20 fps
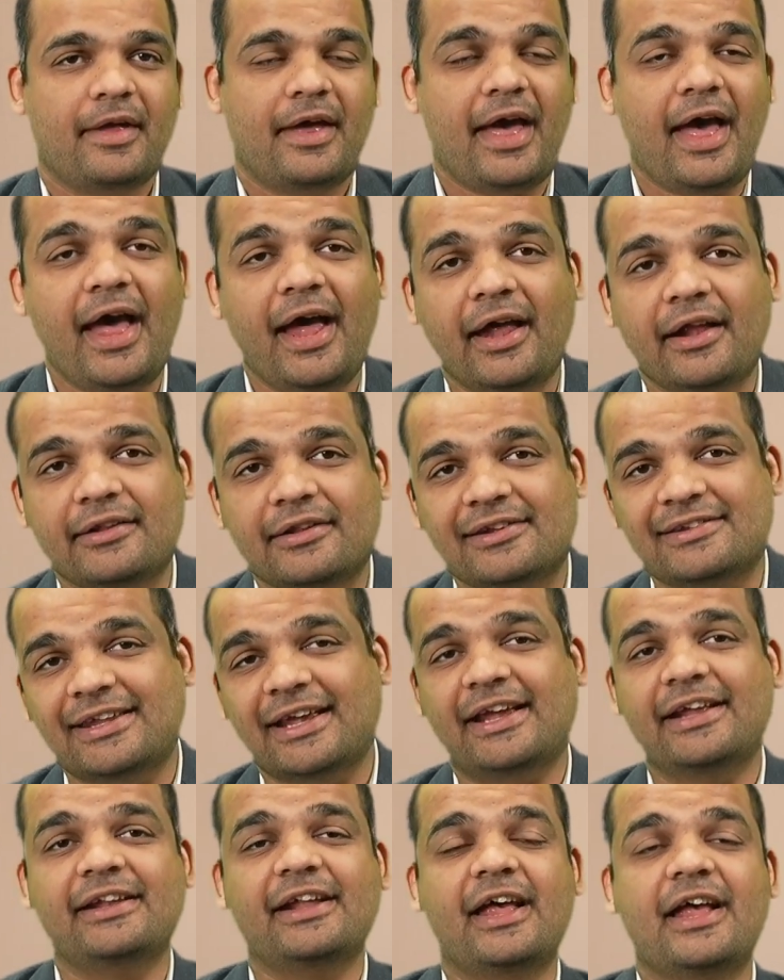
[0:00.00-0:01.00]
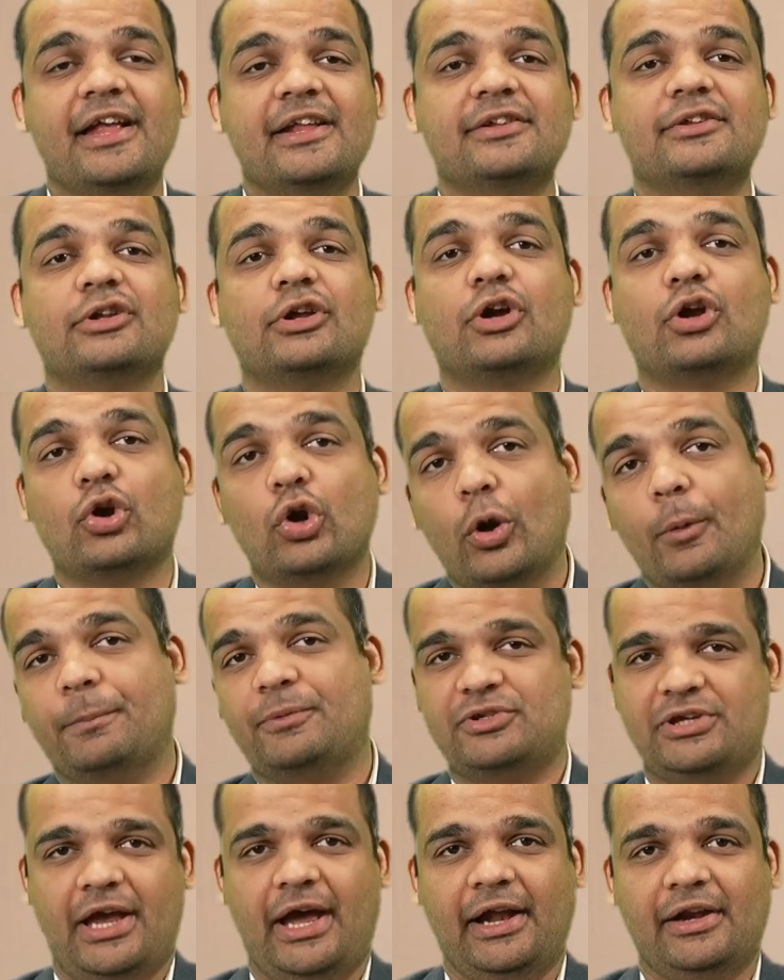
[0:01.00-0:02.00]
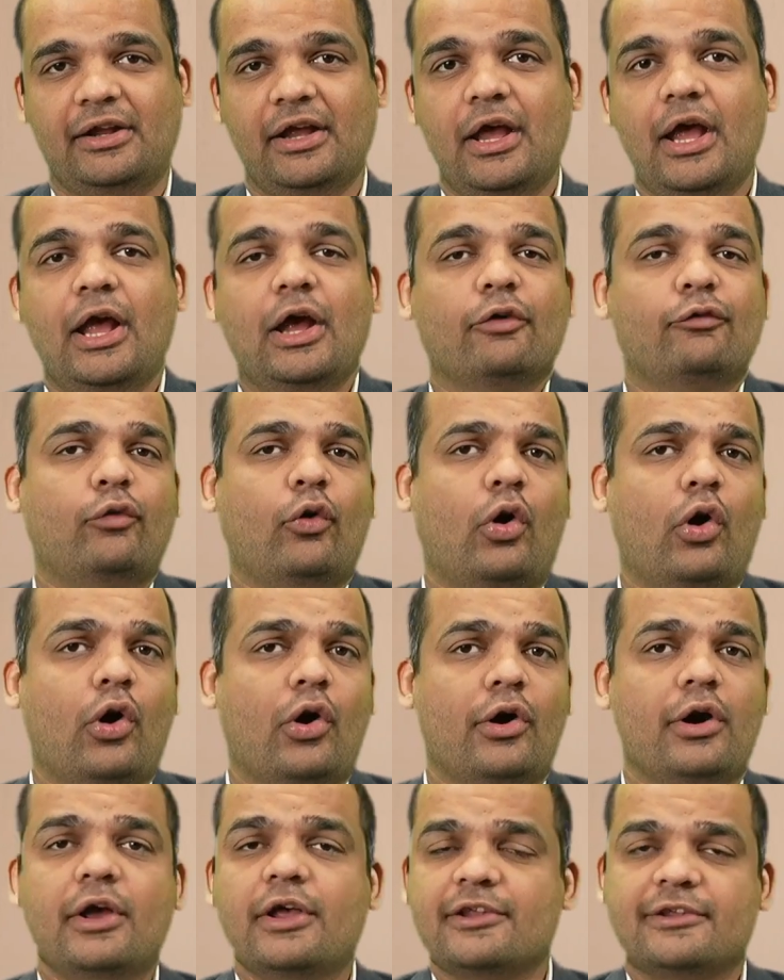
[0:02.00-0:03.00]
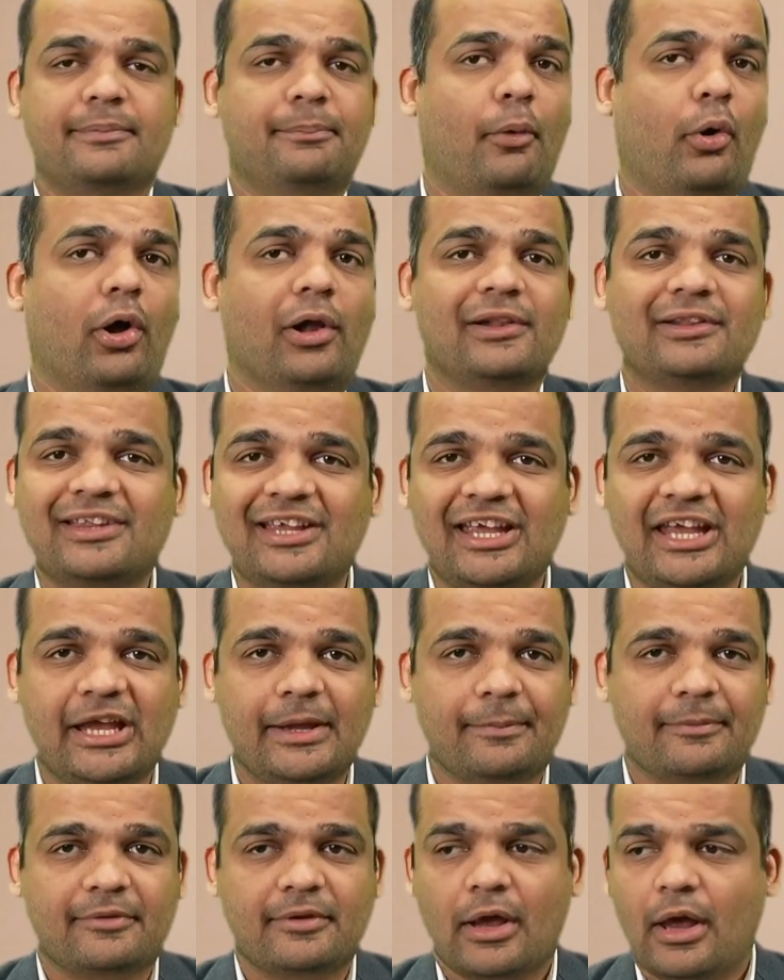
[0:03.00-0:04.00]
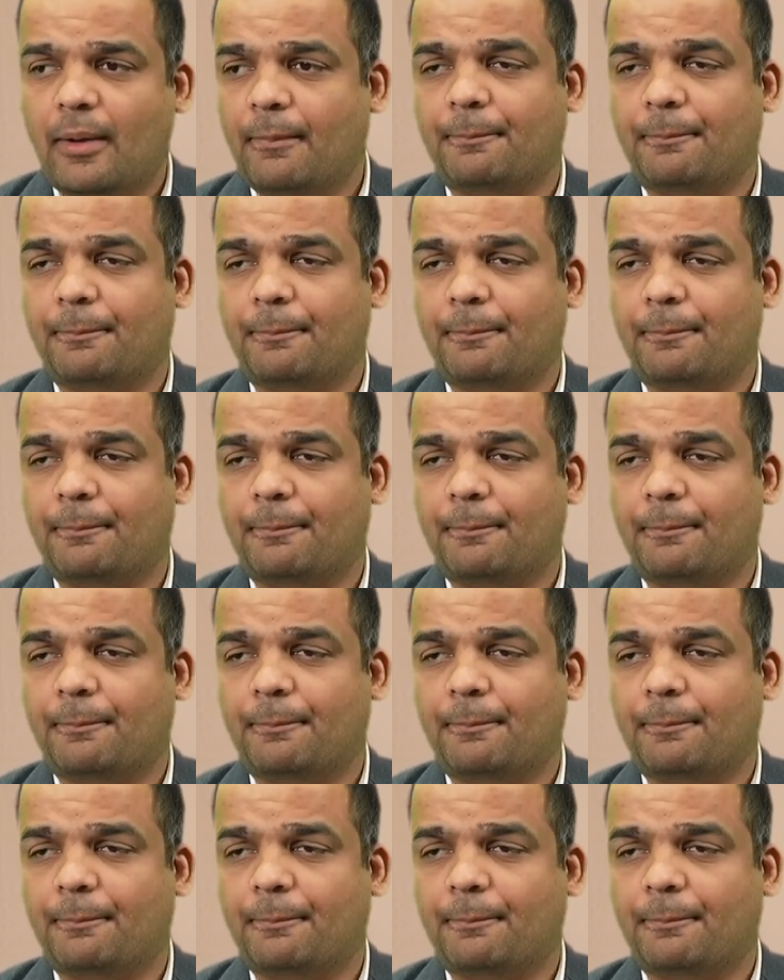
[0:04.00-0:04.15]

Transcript: And the second is group chat for small teams,